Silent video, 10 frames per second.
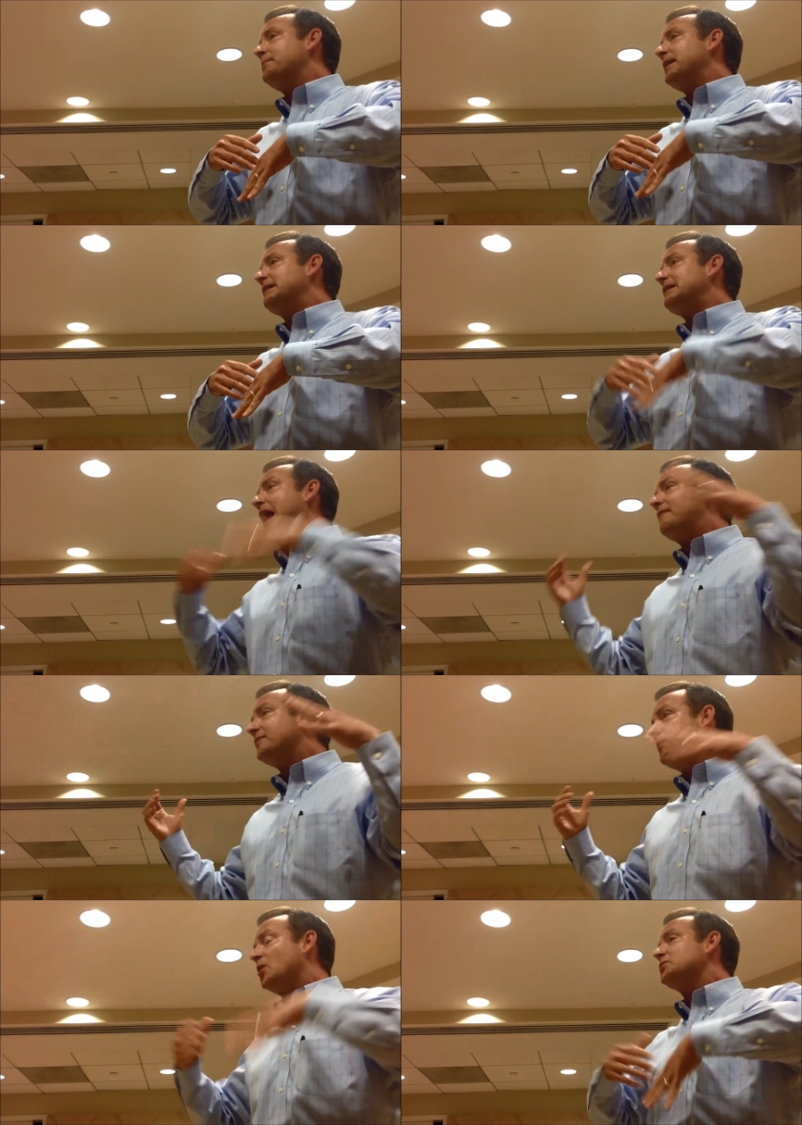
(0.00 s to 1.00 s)
me laugh
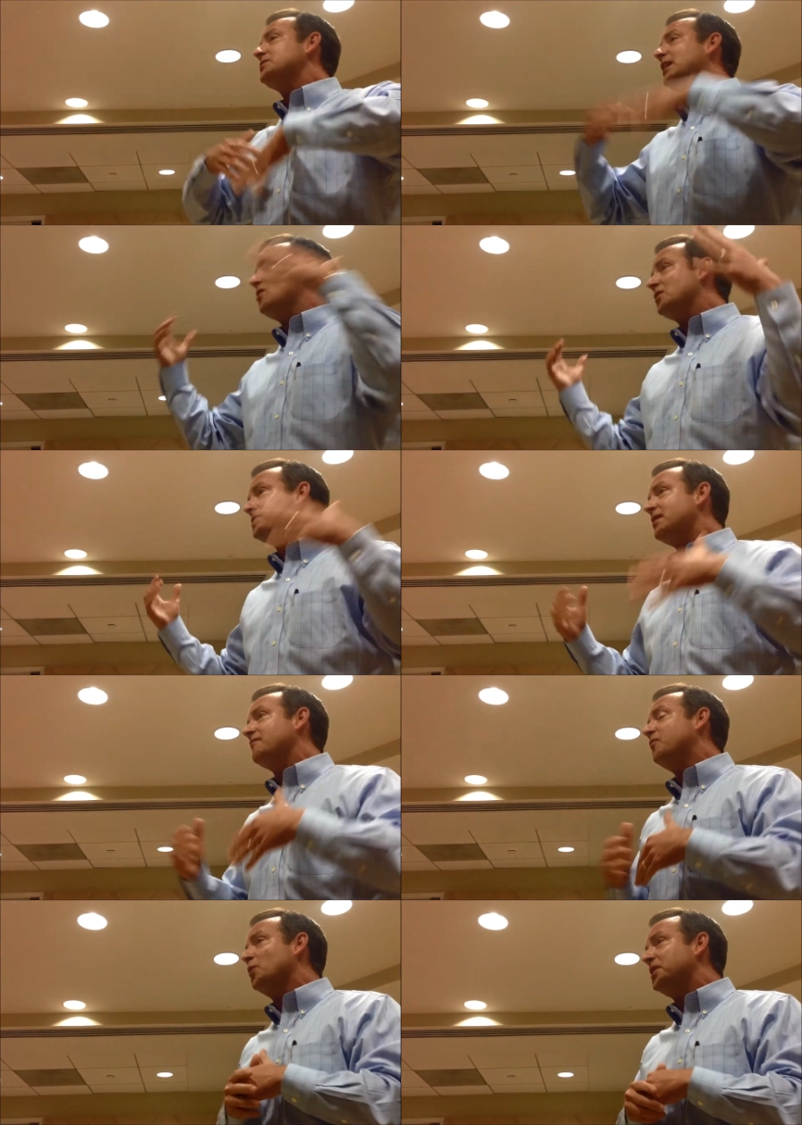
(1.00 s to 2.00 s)
the most, I launched
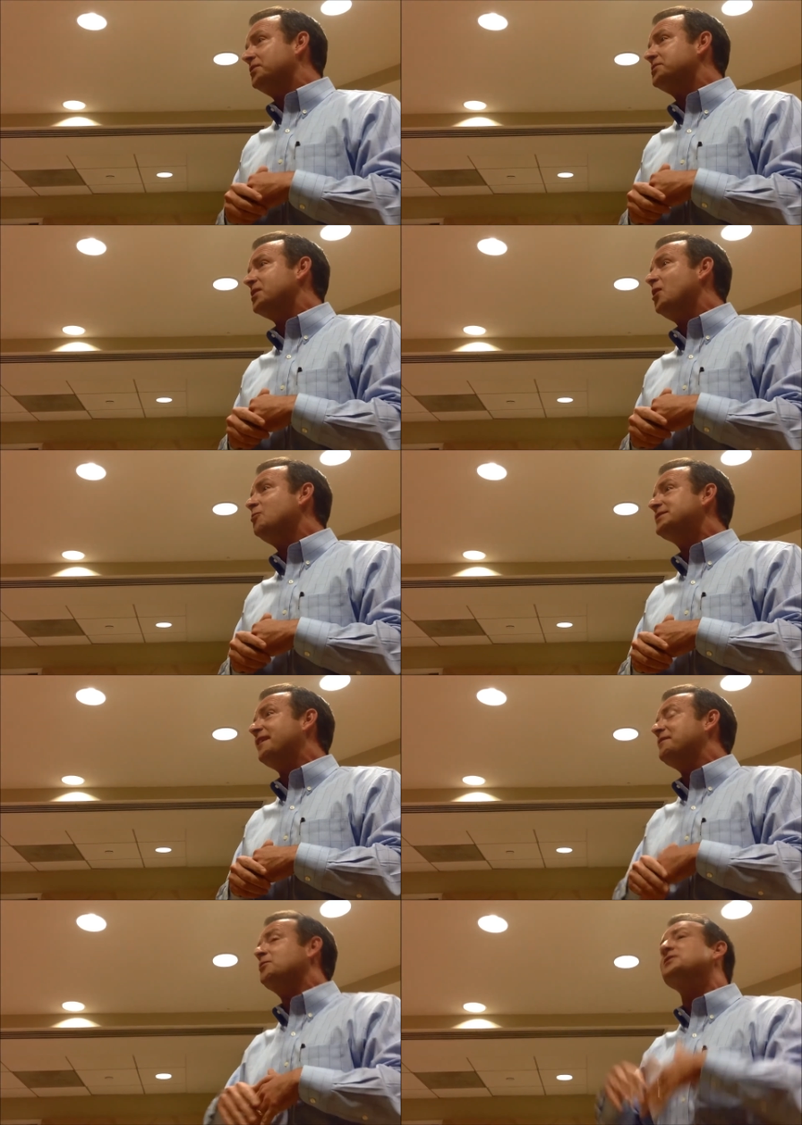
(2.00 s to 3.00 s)
it 4 years ago, was
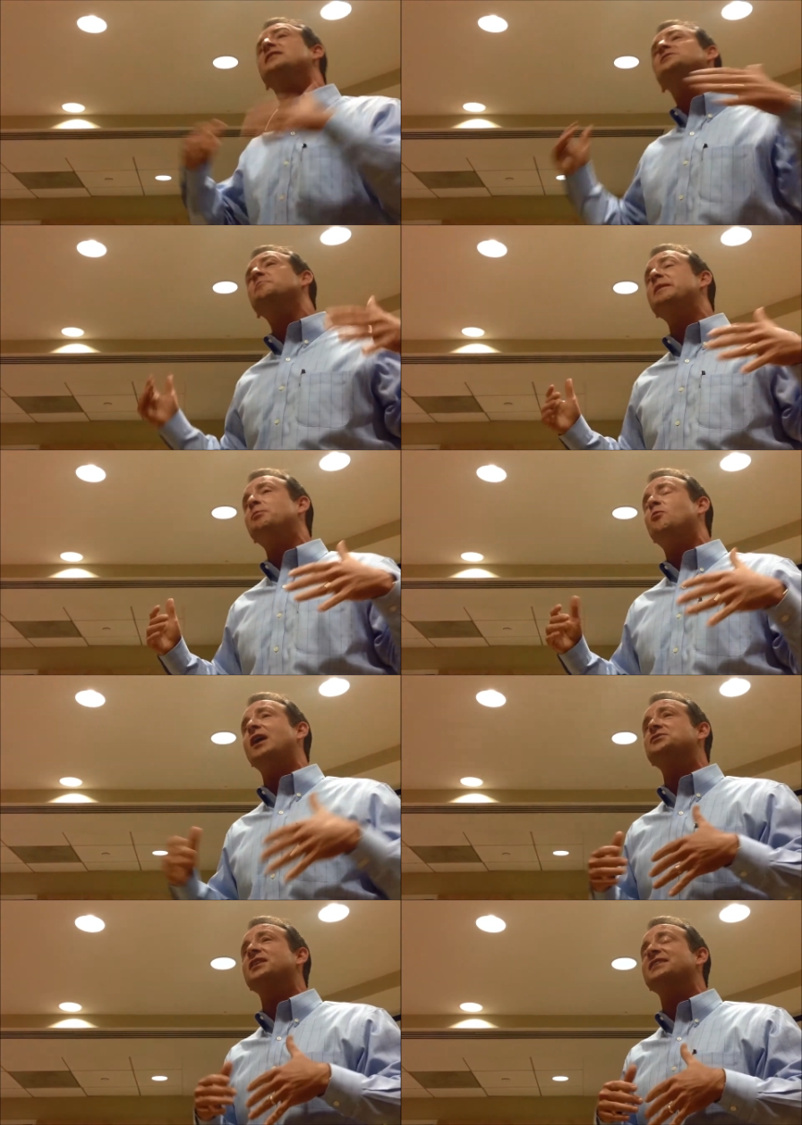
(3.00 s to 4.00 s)
that there are tons of people
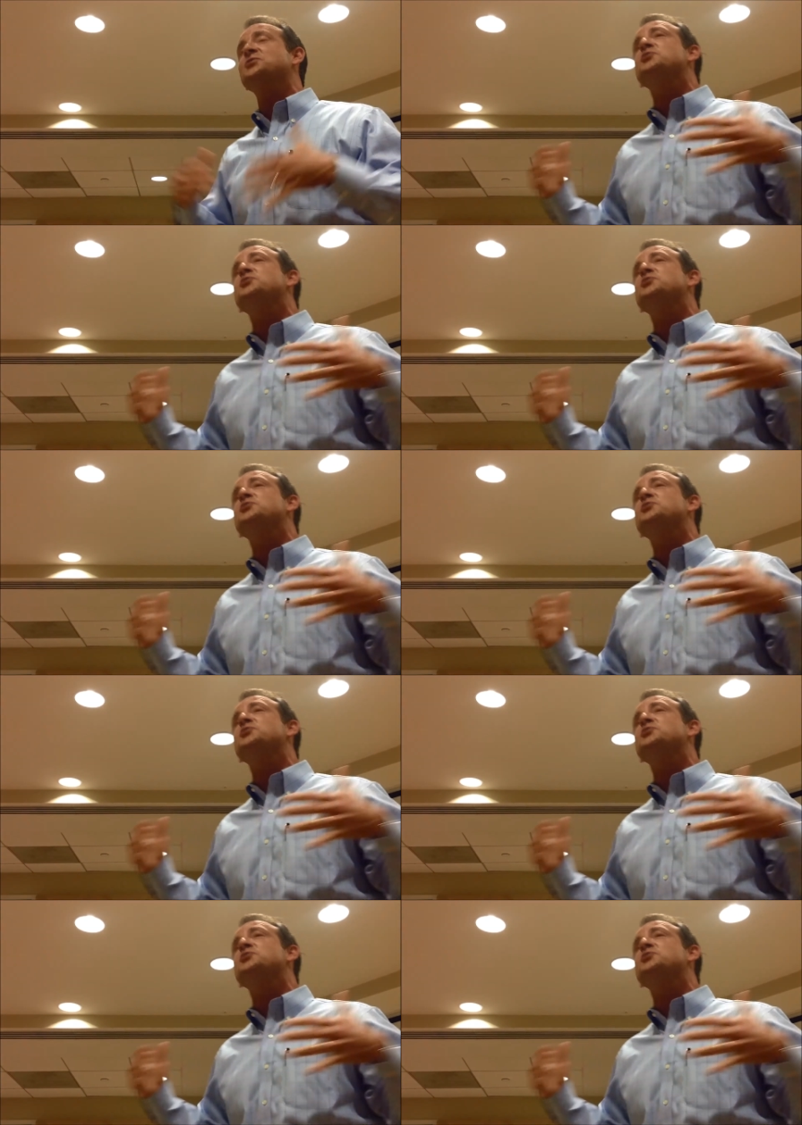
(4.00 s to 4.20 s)
watching it in